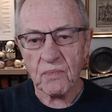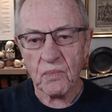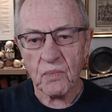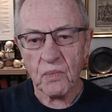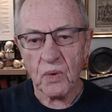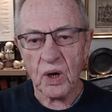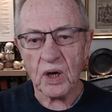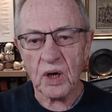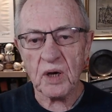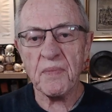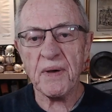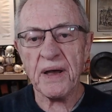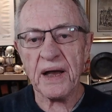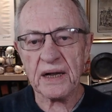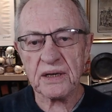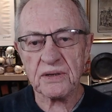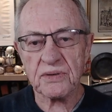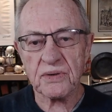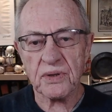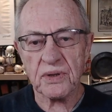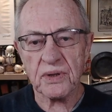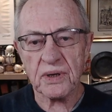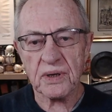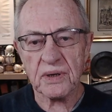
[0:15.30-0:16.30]
Welcome back
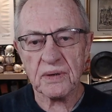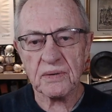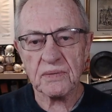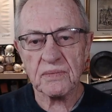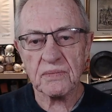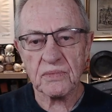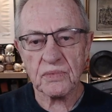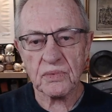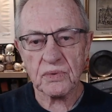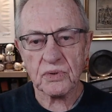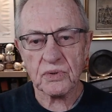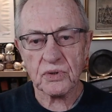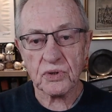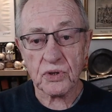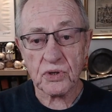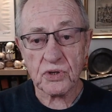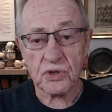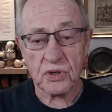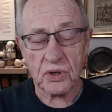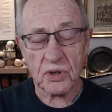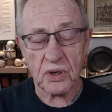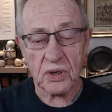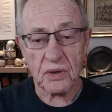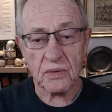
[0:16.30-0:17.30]
to the
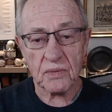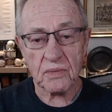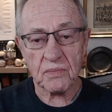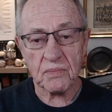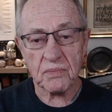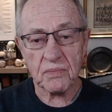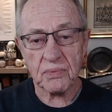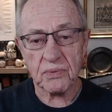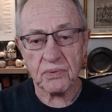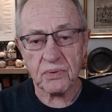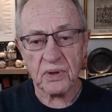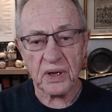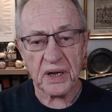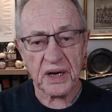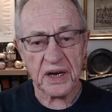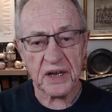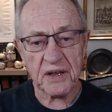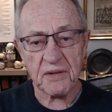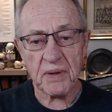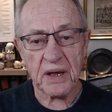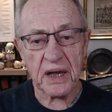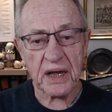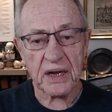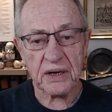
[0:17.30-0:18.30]
Dershow. Plenty
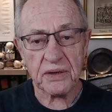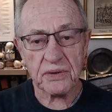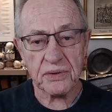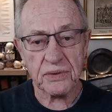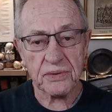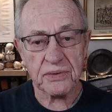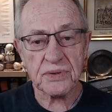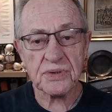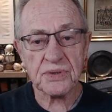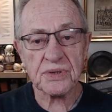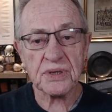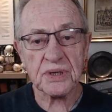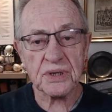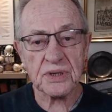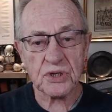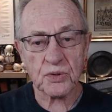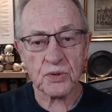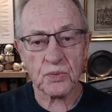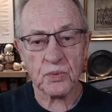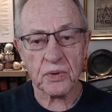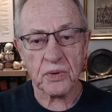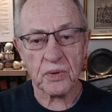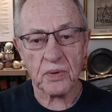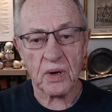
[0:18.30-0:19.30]
of bad news
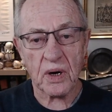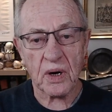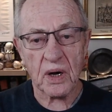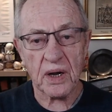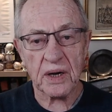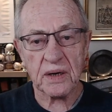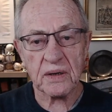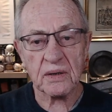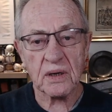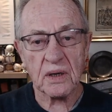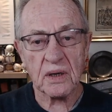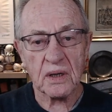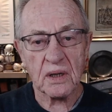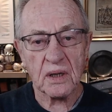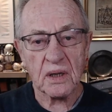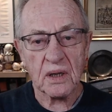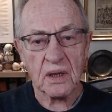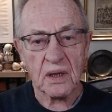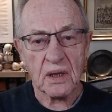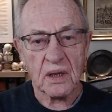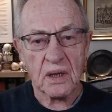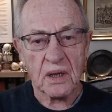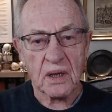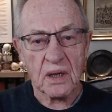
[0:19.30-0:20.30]
since we were on
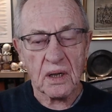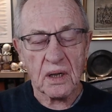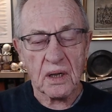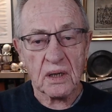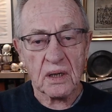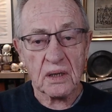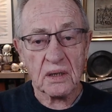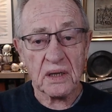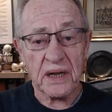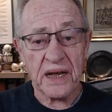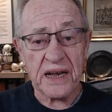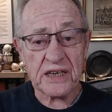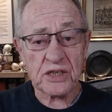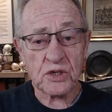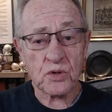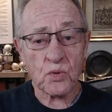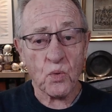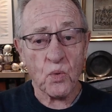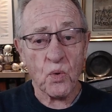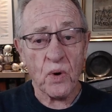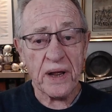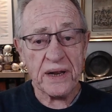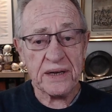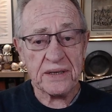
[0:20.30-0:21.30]
last
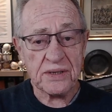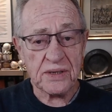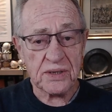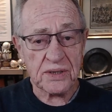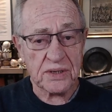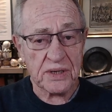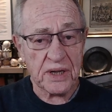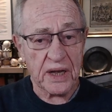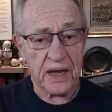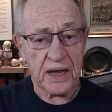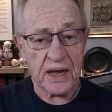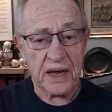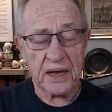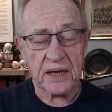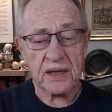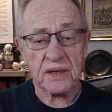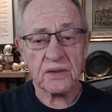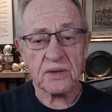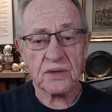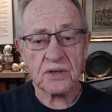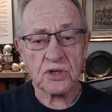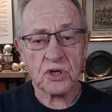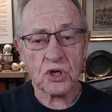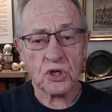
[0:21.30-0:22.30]
Wednesday.
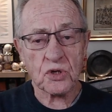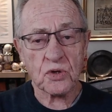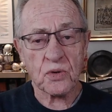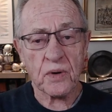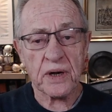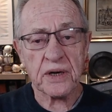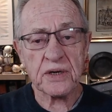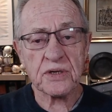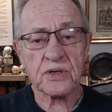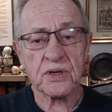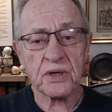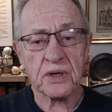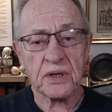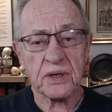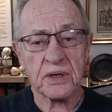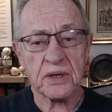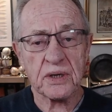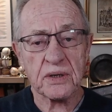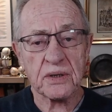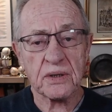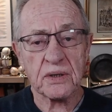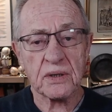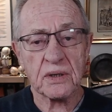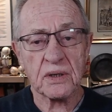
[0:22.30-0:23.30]
The situation
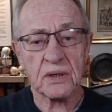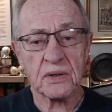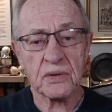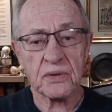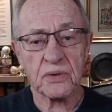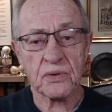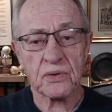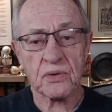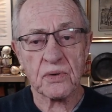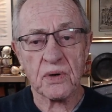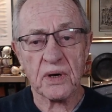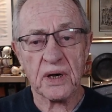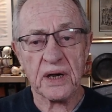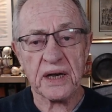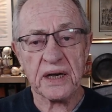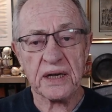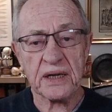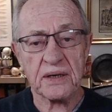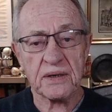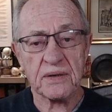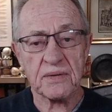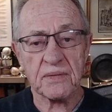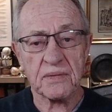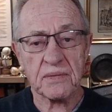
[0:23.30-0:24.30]
in
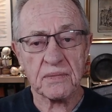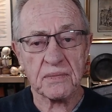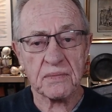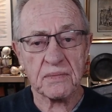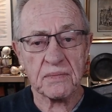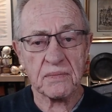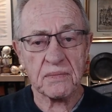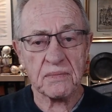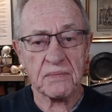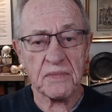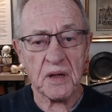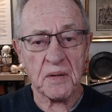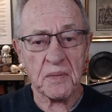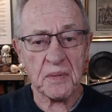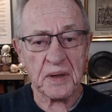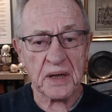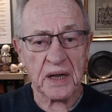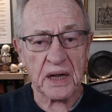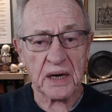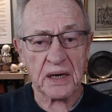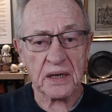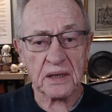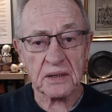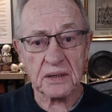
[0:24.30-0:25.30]
Ukraine may be
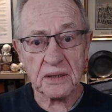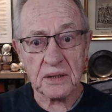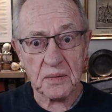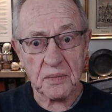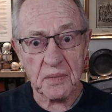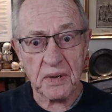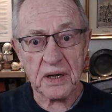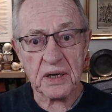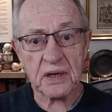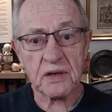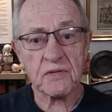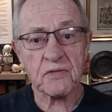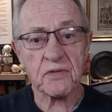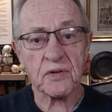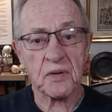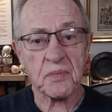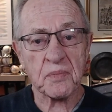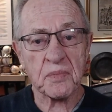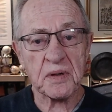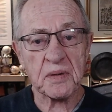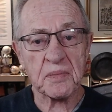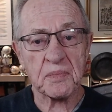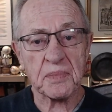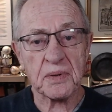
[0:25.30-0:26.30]
getting a little better for the
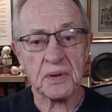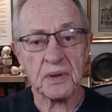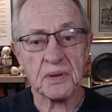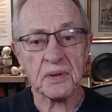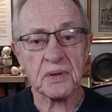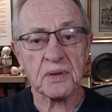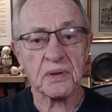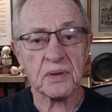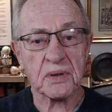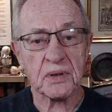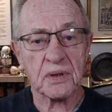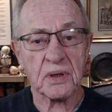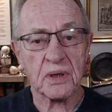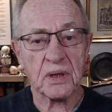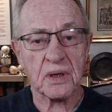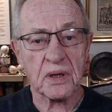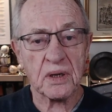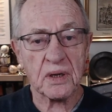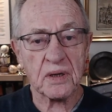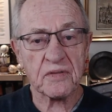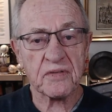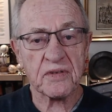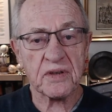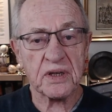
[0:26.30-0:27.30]
people
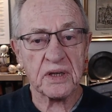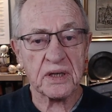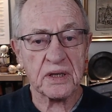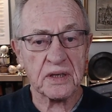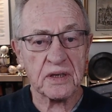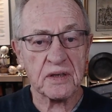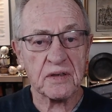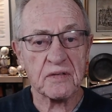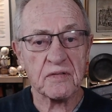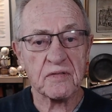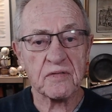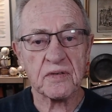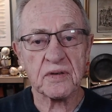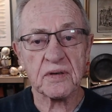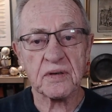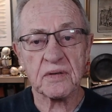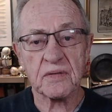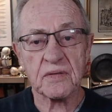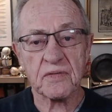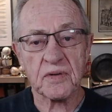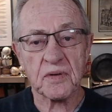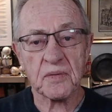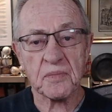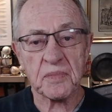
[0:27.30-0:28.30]
of Kyiv
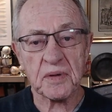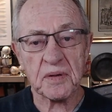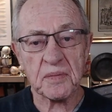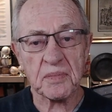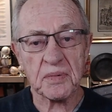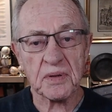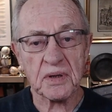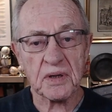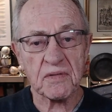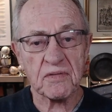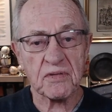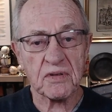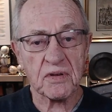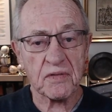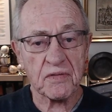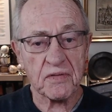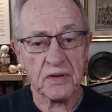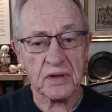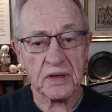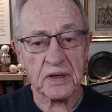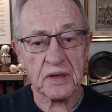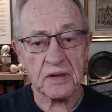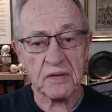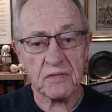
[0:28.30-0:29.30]
and for the people of
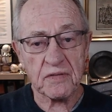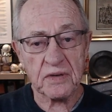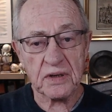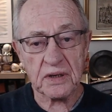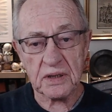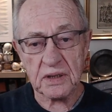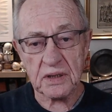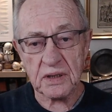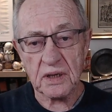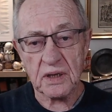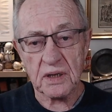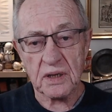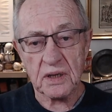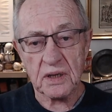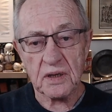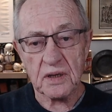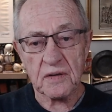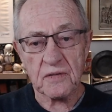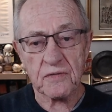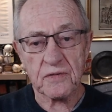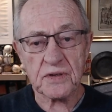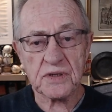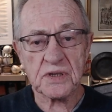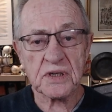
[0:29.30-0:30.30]
Lviv and
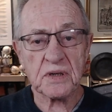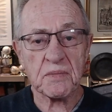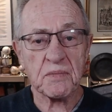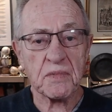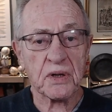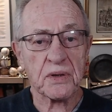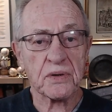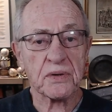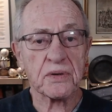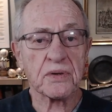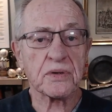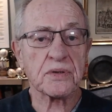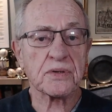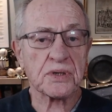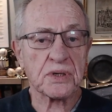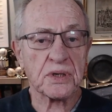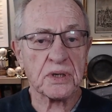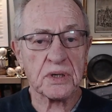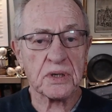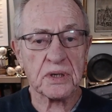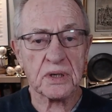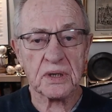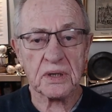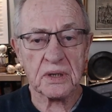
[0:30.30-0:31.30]
for some others
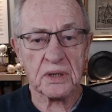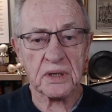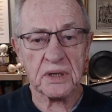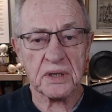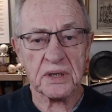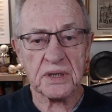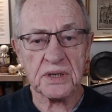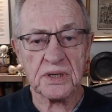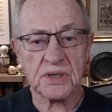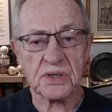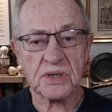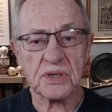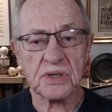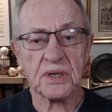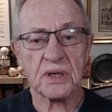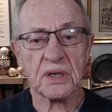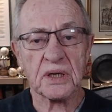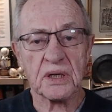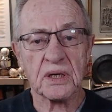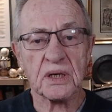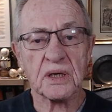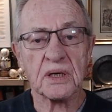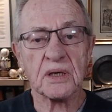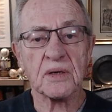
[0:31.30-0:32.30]
in the east.
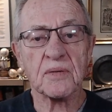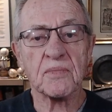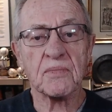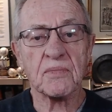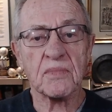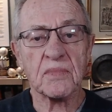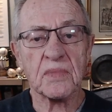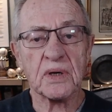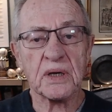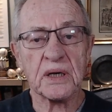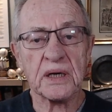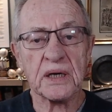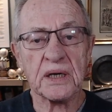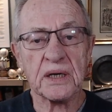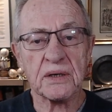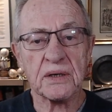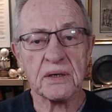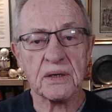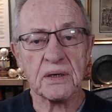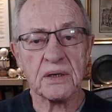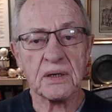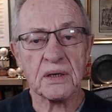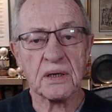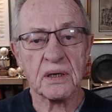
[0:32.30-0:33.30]
They're
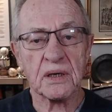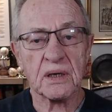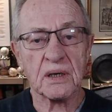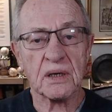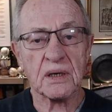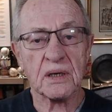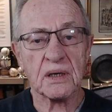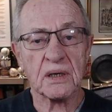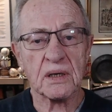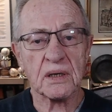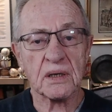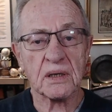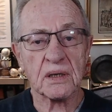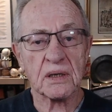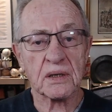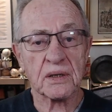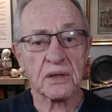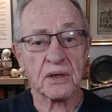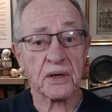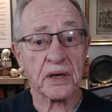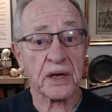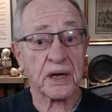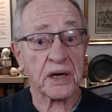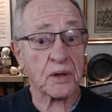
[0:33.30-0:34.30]

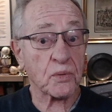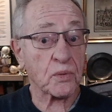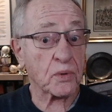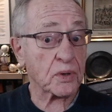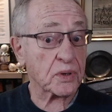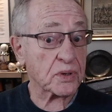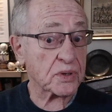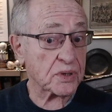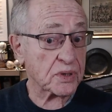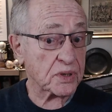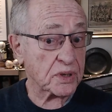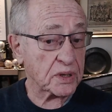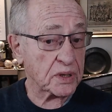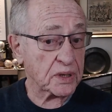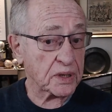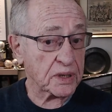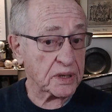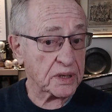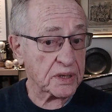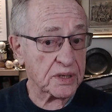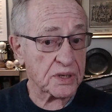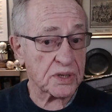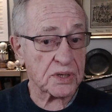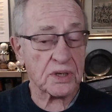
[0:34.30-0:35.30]
getting worse in the
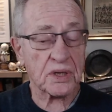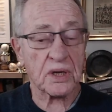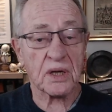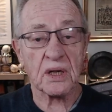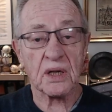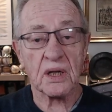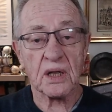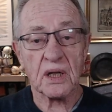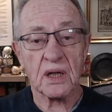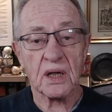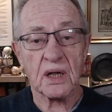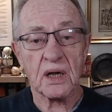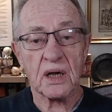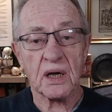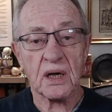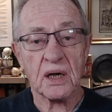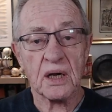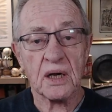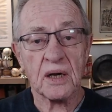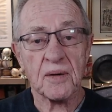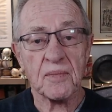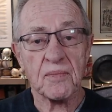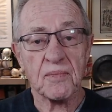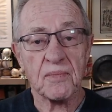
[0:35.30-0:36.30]
east.
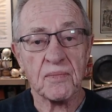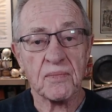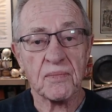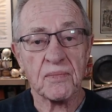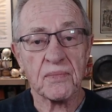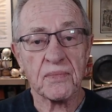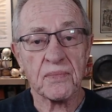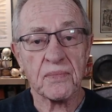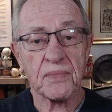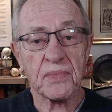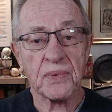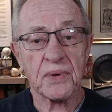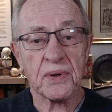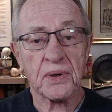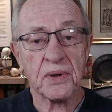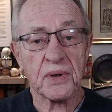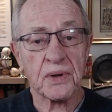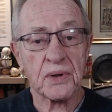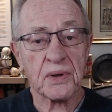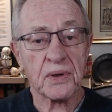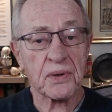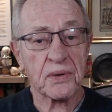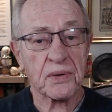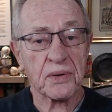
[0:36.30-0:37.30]

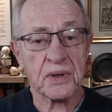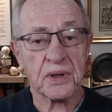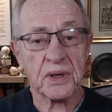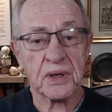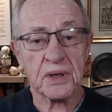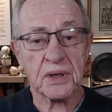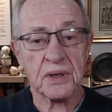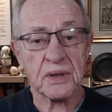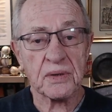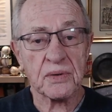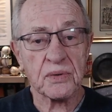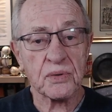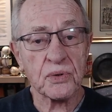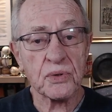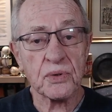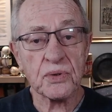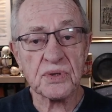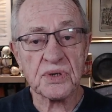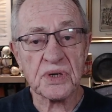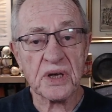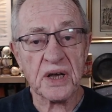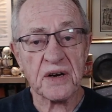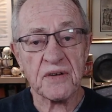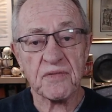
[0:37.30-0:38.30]
The
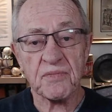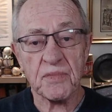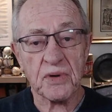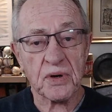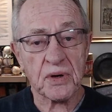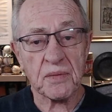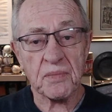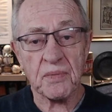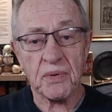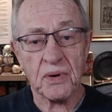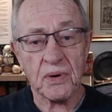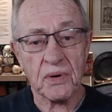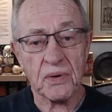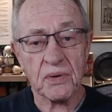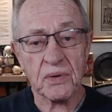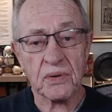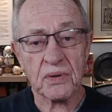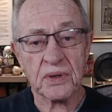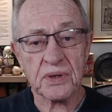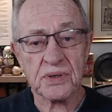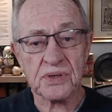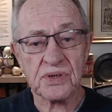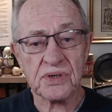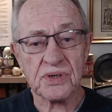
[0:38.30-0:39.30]
news out of
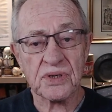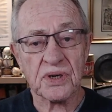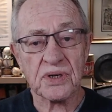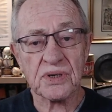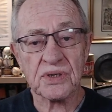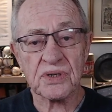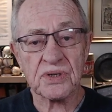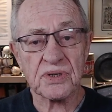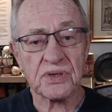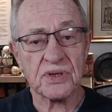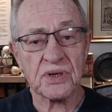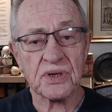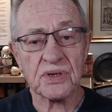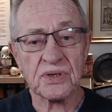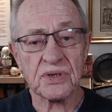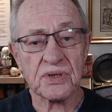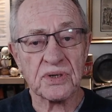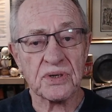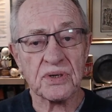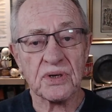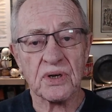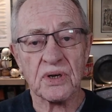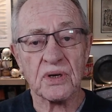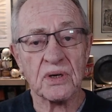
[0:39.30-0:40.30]
Mariupol is
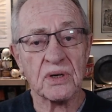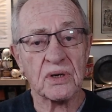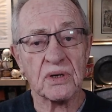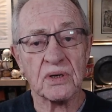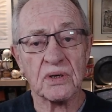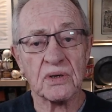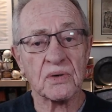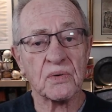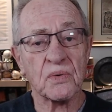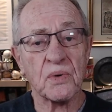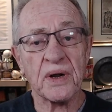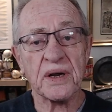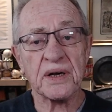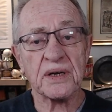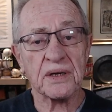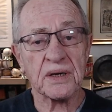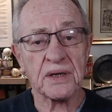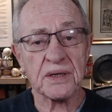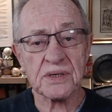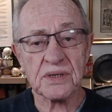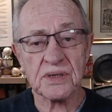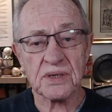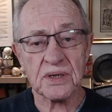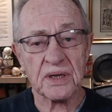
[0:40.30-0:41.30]
just
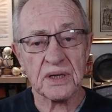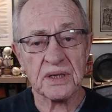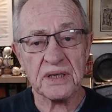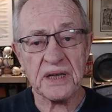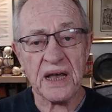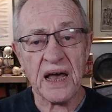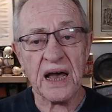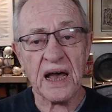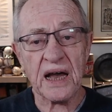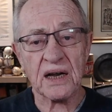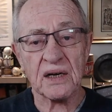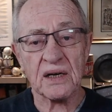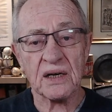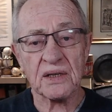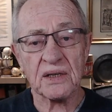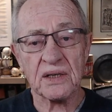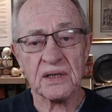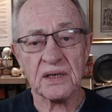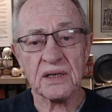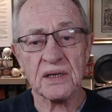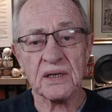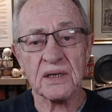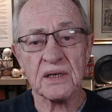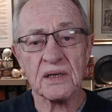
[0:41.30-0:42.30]
horrendous. The attack on
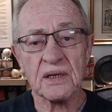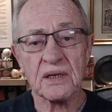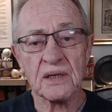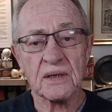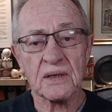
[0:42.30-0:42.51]
the